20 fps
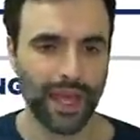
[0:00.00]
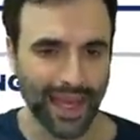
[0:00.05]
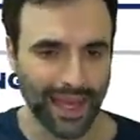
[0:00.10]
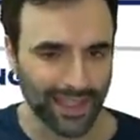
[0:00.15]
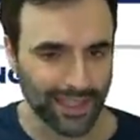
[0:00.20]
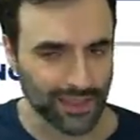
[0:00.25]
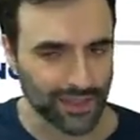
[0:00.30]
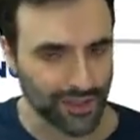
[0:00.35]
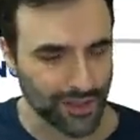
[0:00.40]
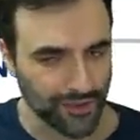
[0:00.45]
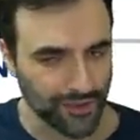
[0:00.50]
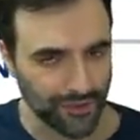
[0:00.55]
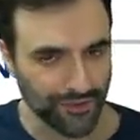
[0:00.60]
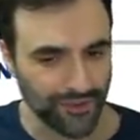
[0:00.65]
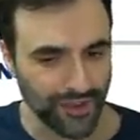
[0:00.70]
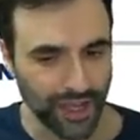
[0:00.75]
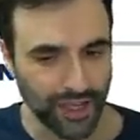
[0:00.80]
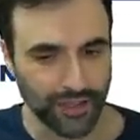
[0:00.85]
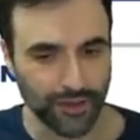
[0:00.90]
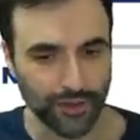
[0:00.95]

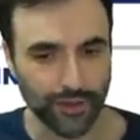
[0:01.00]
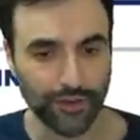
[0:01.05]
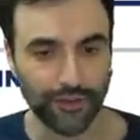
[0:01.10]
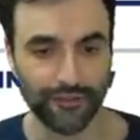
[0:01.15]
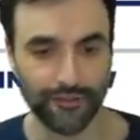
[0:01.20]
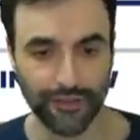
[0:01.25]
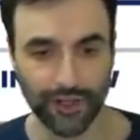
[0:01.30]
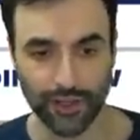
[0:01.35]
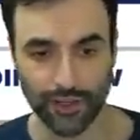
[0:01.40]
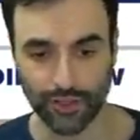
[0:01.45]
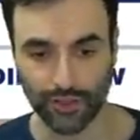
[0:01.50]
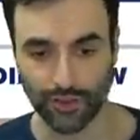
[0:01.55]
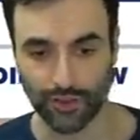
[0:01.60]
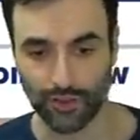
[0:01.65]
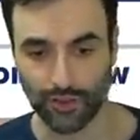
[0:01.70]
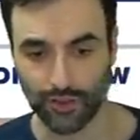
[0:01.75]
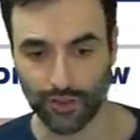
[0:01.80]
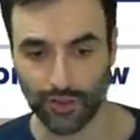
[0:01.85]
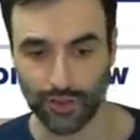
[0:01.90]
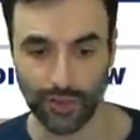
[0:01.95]
Ex-Fed
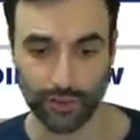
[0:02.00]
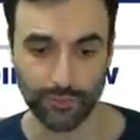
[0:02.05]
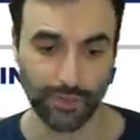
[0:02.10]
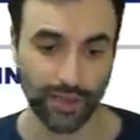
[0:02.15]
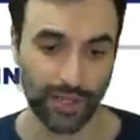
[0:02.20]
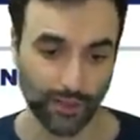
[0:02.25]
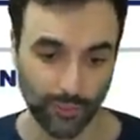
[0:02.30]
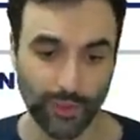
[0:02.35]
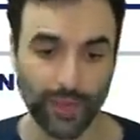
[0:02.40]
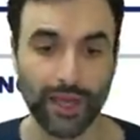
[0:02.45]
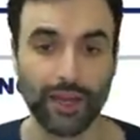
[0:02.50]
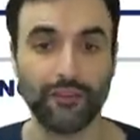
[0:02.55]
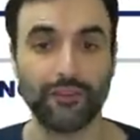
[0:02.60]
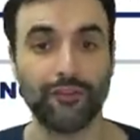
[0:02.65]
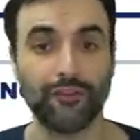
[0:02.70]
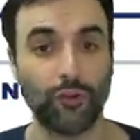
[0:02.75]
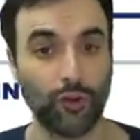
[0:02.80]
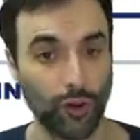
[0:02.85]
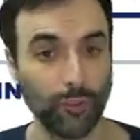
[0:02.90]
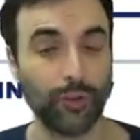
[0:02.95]
official, and by the way,
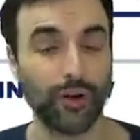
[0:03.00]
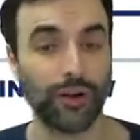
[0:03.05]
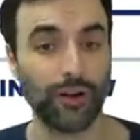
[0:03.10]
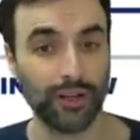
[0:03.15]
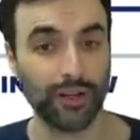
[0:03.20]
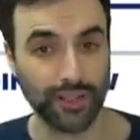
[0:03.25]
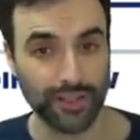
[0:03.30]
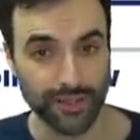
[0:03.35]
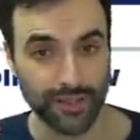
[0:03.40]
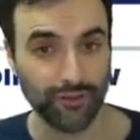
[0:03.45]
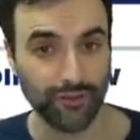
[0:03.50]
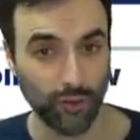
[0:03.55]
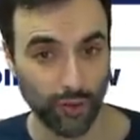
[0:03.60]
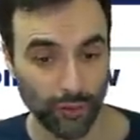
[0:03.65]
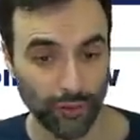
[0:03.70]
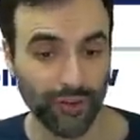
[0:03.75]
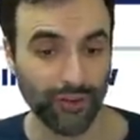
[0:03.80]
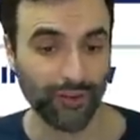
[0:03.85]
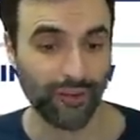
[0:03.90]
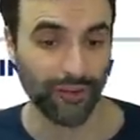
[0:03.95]
he's the
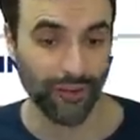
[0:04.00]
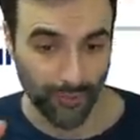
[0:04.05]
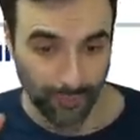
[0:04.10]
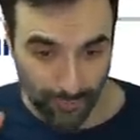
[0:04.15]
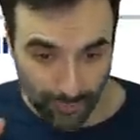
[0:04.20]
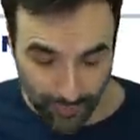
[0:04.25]
former